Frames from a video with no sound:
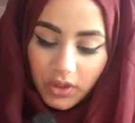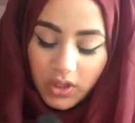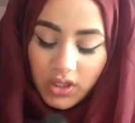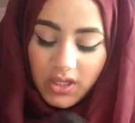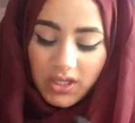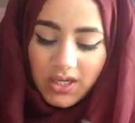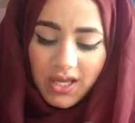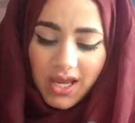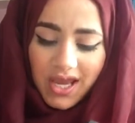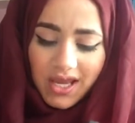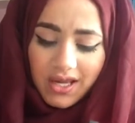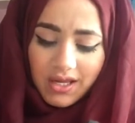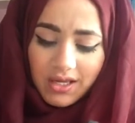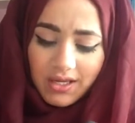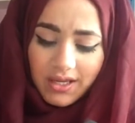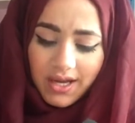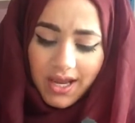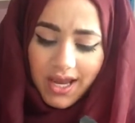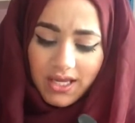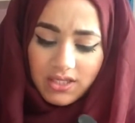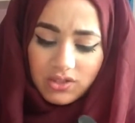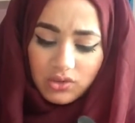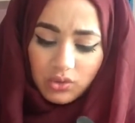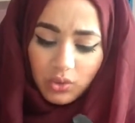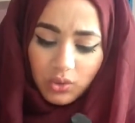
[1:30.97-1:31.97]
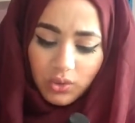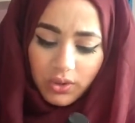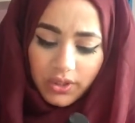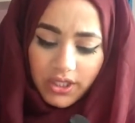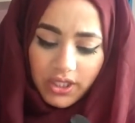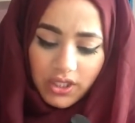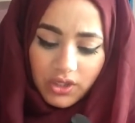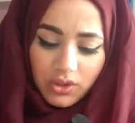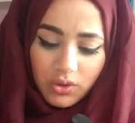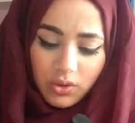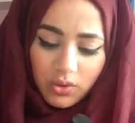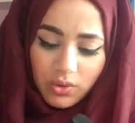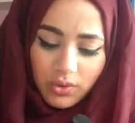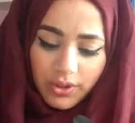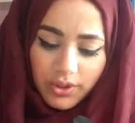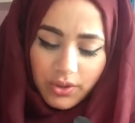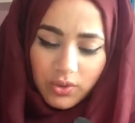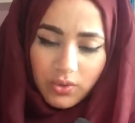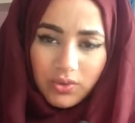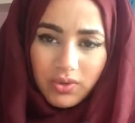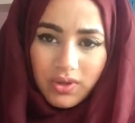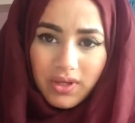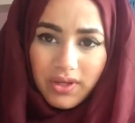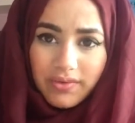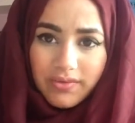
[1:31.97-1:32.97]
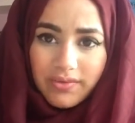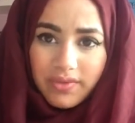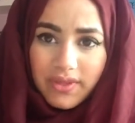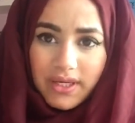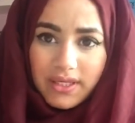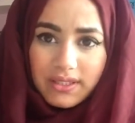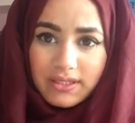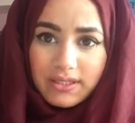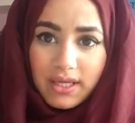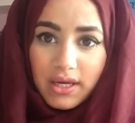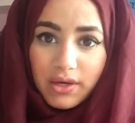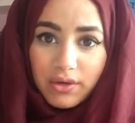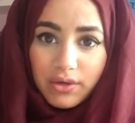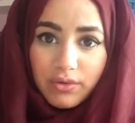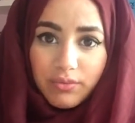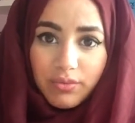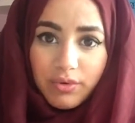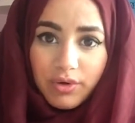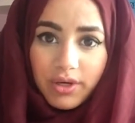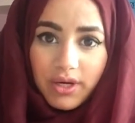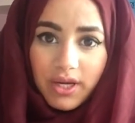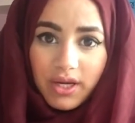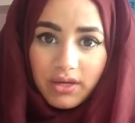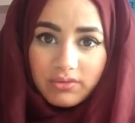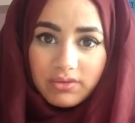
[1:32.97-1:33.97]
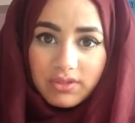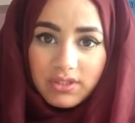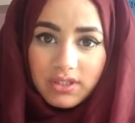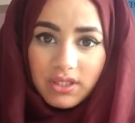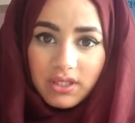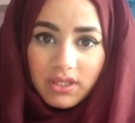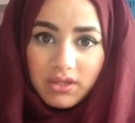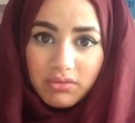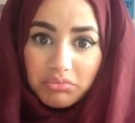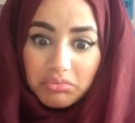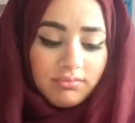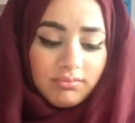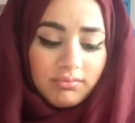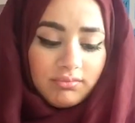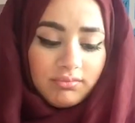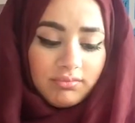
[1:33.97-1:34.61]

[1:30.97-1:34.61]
And it has orchid oil, if that's how you pronounce it.